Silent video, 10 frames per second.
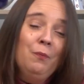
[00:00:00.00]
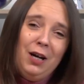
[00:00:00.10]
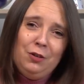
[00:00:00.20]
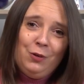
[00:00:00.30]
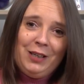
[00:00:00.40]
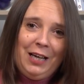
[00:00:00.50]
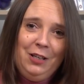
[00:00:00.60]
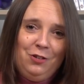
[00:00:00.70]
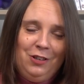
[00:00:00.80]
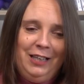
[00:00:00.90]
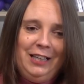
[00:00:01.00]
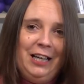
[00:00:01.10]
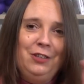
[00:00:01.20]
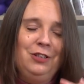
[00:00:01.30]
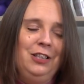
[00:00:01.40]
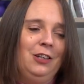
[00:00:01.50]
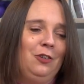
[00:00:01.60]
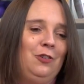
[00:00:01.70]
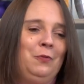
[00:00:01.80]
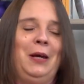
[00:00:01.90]
Might do occasionally it
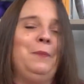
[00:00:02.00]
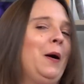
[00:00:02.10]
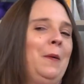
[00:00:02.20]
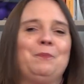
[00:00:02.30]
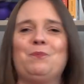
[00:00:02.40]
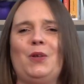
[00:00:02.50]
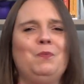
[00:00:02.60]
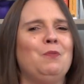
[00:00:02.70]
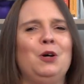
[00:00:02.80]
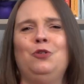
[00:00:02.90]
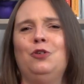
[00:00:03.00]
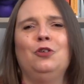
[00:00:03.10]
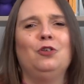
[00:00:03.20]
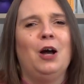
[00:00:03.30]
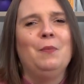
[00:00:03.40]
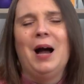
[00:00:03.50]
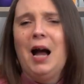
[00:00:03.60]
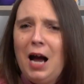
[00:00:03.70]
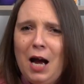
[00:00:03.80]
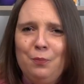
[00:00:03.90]
does for me, but most of the time,
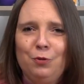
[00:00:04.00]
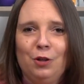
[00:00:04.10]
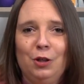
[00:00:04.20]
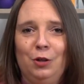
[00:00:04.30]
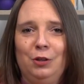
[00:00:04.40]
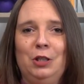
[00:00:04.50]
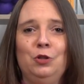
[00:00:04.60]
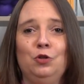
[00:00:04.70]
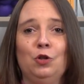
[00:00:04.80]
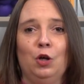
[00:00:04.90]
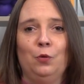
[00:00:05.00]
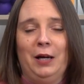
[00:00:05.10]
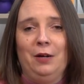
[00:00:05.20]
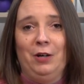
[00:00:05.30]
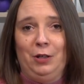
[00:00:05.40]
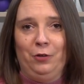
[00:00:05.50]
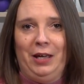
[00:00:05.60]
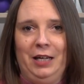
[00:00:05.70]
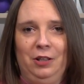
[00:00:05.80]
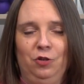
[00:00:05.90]
absolutely no way have I got
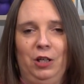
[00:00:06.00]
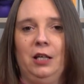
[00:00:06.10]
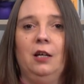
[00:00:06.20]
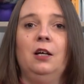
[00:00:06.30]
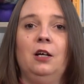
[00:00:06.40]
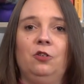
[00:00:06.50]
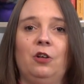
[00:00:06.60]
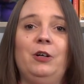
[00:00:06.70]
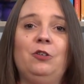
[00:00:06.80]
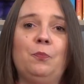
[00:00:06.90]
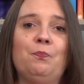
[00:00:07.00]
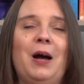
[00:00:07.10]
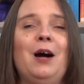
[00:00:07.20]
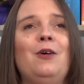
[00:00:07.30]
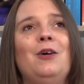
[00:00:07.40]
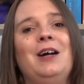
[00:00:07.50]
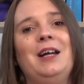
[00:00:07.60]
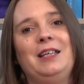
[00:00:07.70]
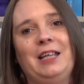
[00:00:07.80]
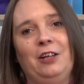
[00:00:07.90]
that energy. So it's about
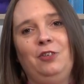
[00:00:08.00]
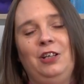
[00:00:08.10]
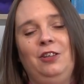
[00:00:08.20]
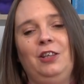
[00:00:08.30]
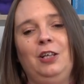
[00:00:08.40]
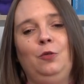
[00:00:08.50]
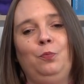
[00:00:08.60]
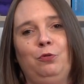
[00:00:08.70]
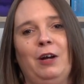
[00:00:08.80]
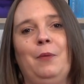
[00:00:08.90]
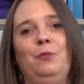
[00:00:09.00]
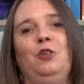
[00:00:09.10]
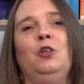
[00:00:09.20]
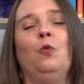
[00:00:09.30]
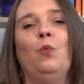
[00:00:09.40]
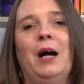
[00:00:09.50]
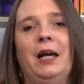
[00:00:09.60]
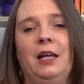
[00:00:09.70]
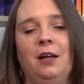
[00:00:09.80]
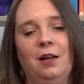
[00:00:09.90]
getting things prepped in a
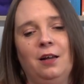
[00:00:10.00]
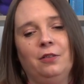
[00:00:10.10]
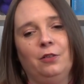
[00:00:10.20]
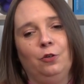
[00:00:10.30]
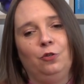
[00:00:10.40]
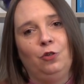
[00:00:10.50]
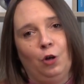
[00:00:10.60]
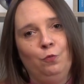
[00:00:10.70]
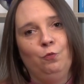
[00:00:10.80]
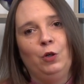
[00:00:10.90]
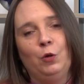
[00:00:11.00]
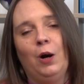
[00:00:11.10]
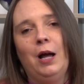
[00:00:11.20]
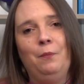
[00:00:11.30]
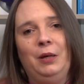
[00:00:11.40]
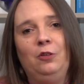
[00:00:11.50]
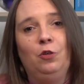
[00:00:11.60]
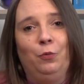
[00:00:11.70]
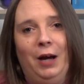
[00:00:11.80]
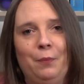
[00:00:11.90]
way that don't require me
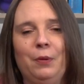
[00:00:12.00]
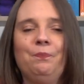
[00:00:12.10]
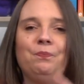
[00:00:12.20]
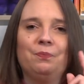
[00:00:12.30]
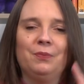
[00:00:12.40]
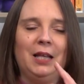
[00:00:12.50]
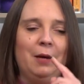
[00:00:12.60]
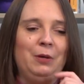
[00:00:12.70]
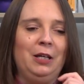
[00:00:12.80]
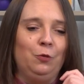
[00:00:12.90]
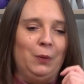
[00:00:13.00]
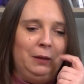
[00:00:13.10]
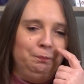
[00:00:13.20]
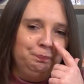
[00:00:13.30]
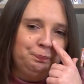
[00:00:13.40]
to prep. Let me explain.